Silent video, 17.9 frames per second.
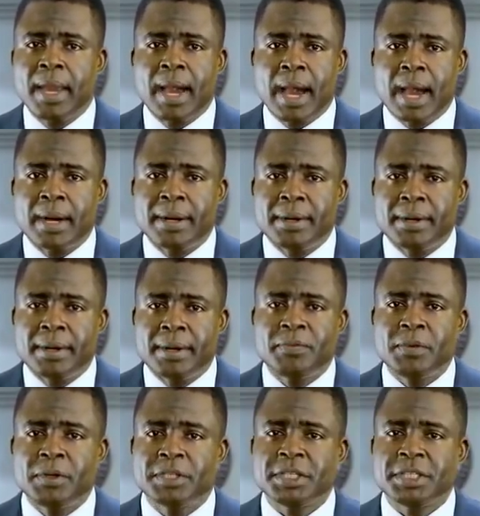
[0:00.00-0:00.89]
and
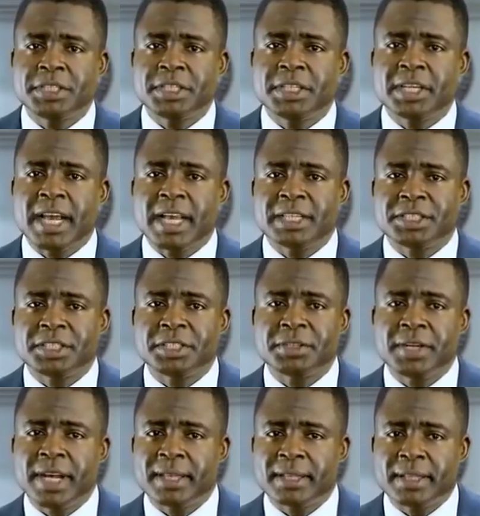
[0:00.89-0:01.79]
refugees in
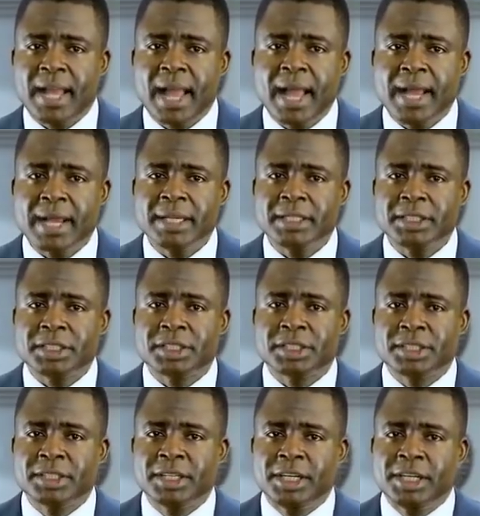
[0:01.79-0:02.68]
Nigeria
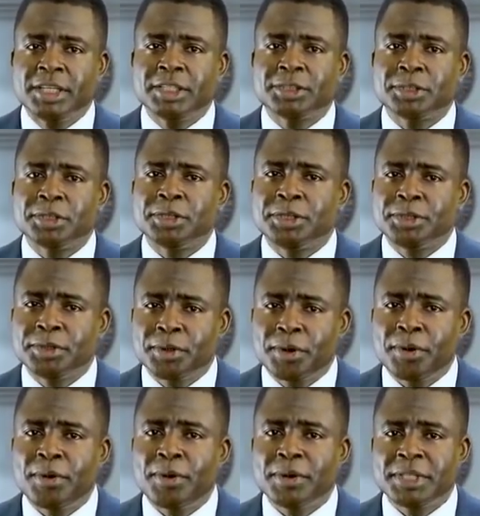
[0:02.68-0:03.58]
thanks to
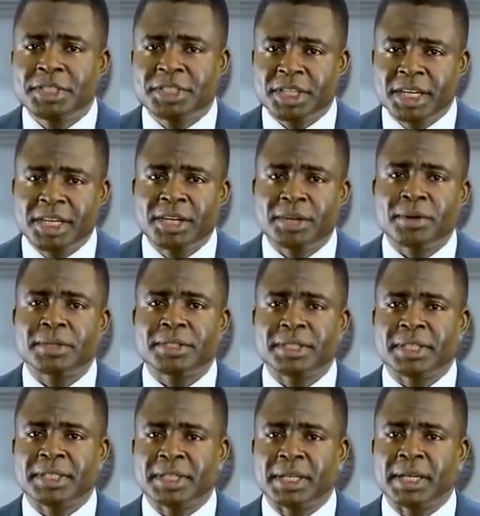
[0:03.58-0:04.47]
your
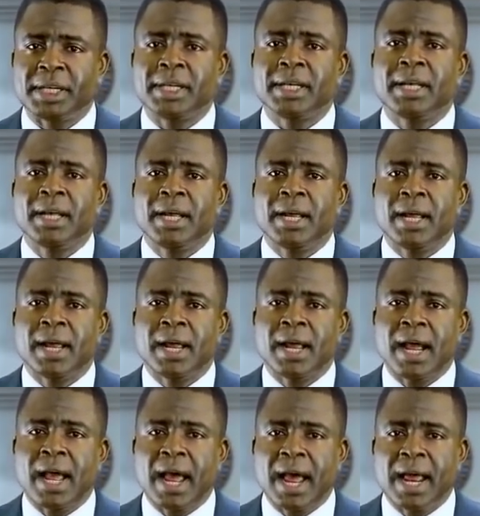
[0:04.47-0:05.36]
generosity
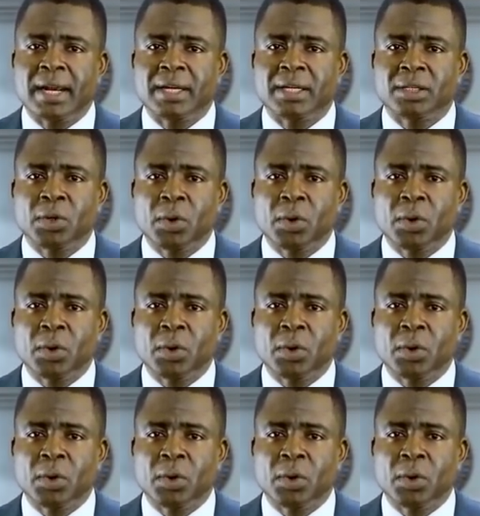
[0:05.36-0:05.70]
and